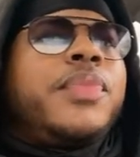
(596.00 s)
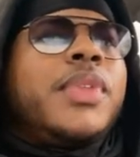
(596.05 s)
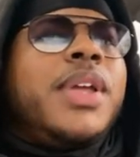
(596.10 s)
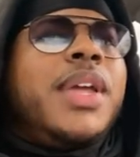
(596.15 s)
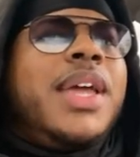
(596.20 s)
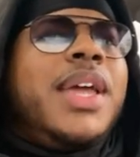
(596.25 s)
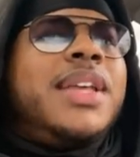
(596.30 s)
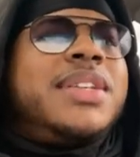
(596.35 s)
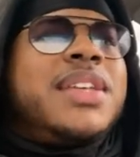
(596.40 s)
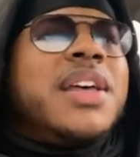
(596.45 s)

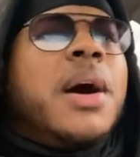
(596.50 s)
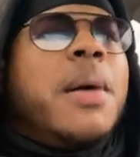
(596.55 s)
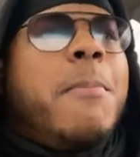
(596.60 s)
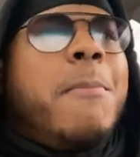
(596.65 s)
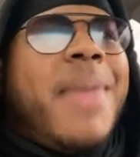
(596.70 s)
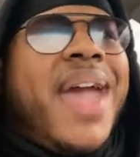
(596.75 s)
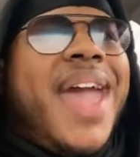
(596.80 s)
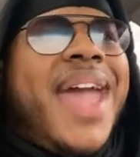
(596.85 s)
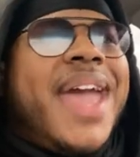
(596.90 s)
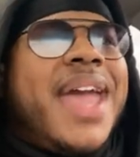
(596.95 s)
it's a
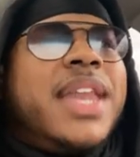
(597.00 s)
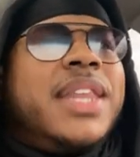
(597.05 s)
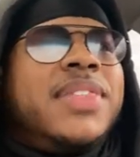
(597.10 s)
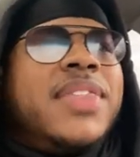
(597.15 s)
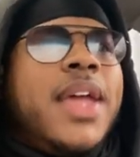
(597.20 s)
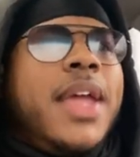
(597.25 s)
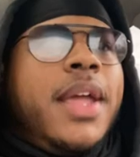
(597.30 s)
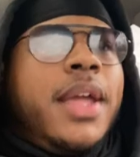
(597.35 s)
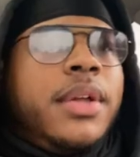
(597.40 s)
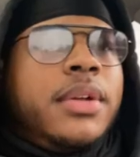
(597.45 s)
man
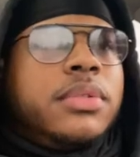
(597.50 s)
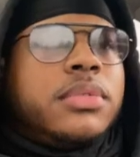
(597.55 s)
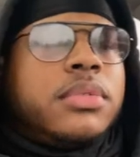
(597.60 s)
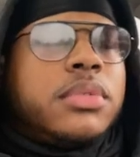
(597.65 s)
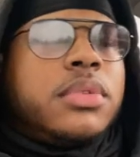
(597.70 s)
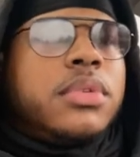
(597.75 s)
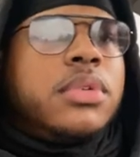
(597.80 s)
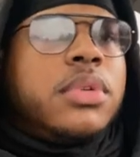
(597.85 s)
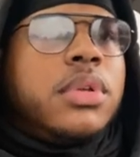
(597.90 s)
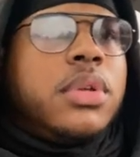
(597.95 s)
thing.
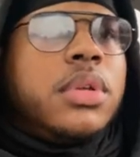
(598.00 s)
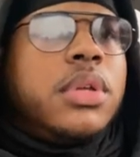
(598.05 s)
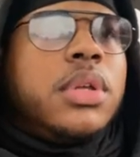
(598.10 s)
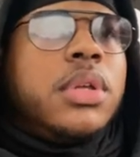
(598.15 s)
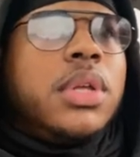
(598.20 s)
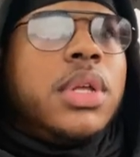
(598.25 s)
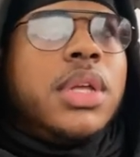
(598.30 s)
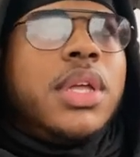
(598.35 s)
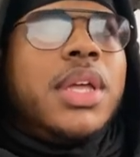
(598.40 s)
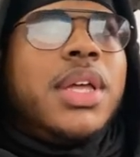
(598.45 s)

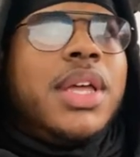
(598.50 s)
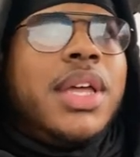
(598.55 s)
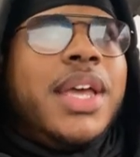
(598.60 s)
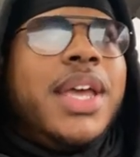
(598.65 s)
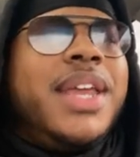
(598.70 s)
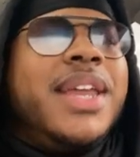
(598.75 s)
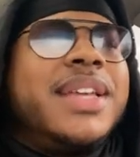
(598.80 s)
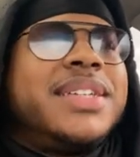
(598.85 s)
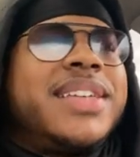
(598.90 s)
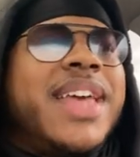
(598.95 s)

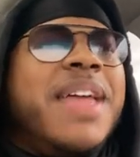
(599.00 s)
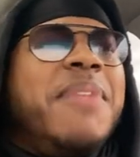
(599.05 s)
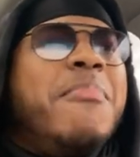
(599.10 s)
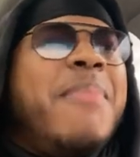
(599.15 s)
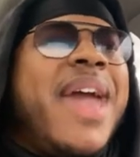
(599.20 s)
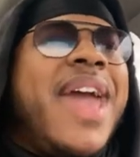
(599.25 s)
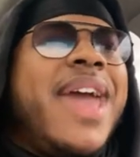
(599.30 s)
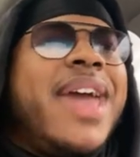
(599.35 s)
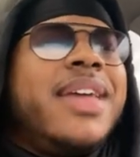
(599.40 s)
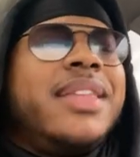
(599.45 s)
It is a
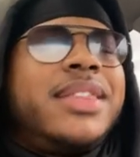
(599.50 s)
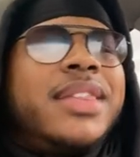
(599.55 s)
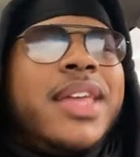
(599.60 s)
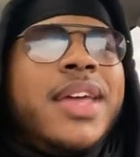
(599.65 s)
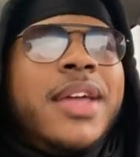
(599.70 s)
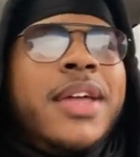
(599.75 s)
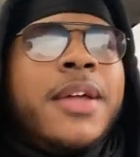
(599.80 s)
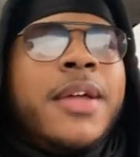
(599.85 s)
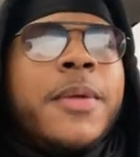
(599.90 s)
man thing.